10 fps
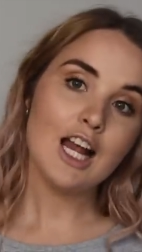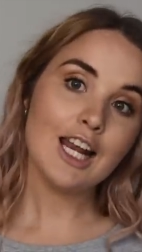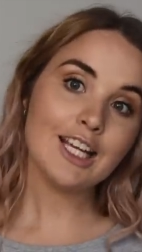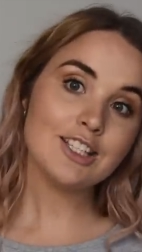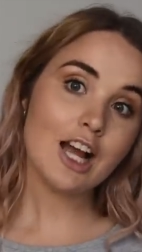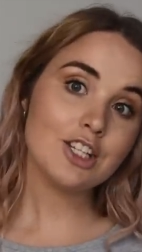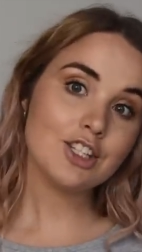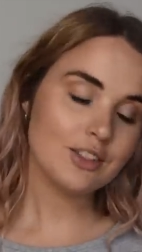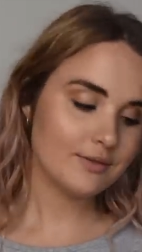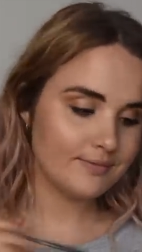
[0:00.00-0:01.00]
Like
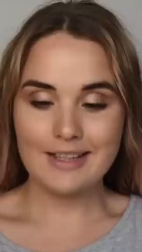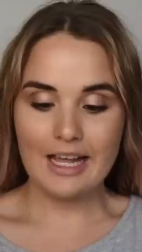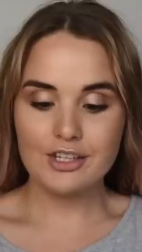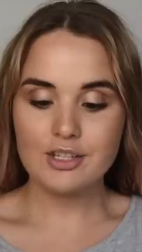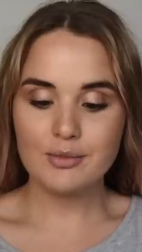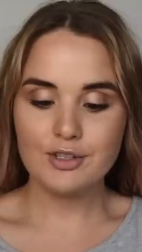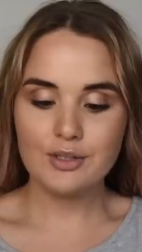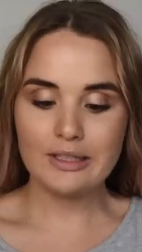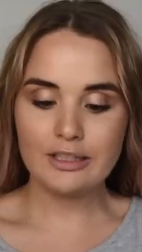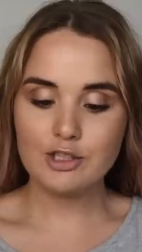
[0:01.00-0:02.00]
such. With lashes, I'm going to
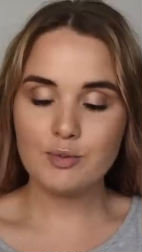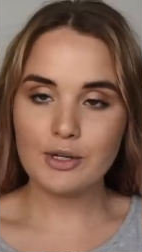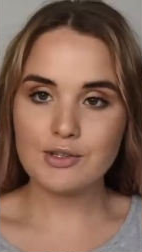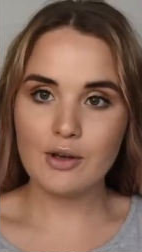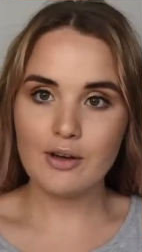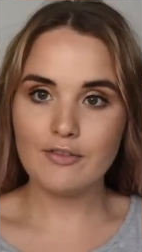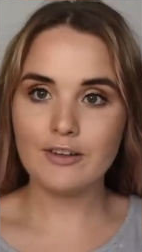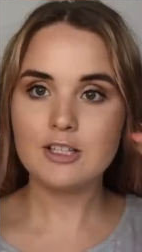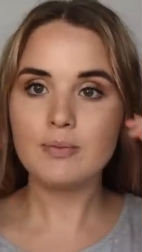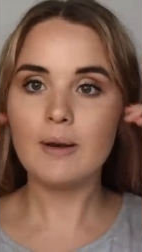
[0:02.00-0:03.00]
do a little spritz of
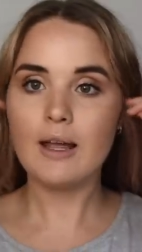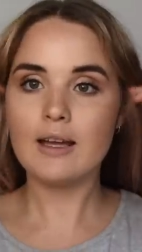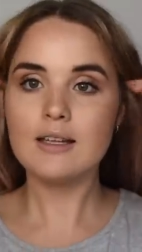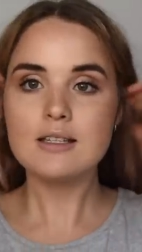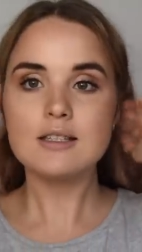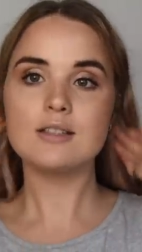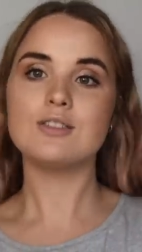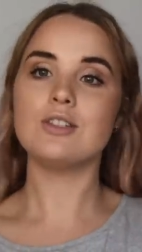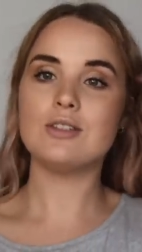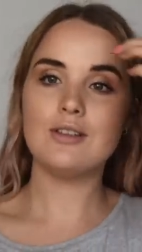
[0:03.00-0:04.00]
Fix Plus
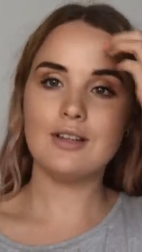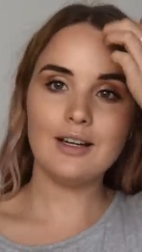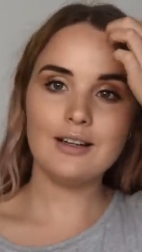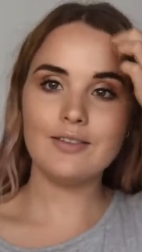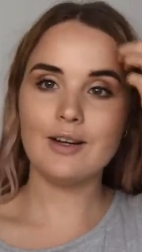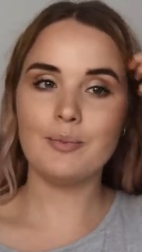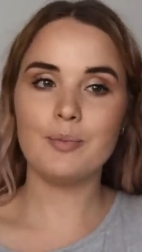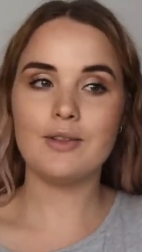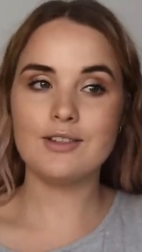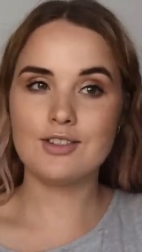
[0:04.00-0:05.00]
just to kind of
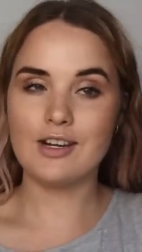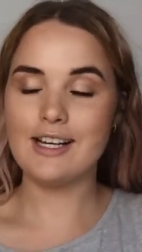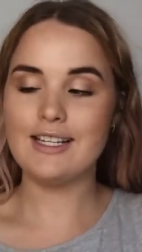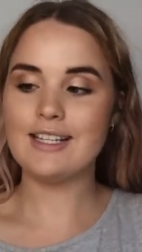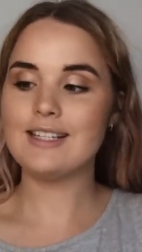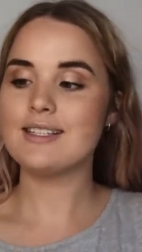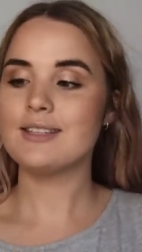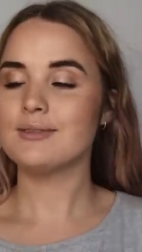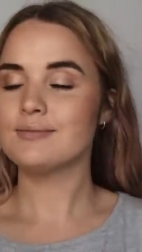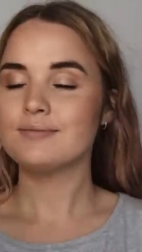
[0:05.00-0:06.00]
help the dryness.